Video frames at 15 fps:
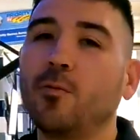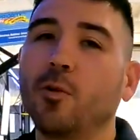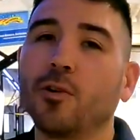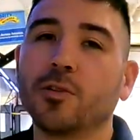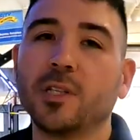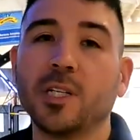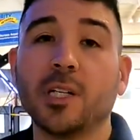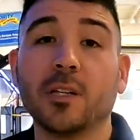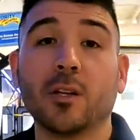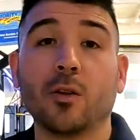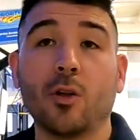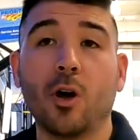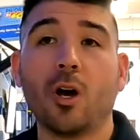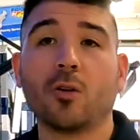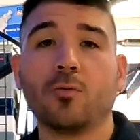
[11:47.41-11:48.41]
worth it in the
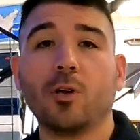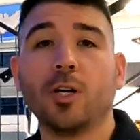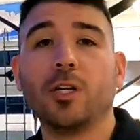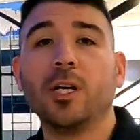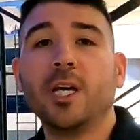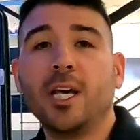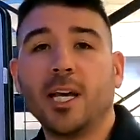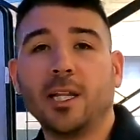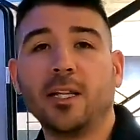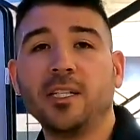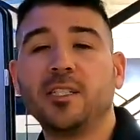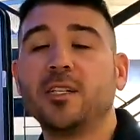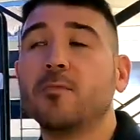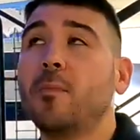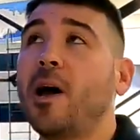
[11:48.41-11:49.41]
long run, at
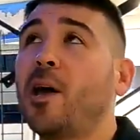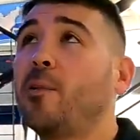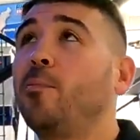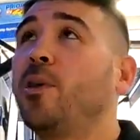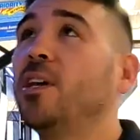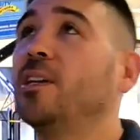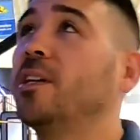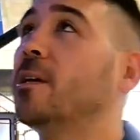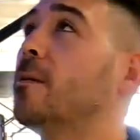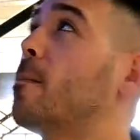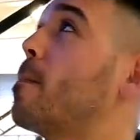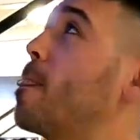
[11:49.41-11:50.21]
least in my opinion.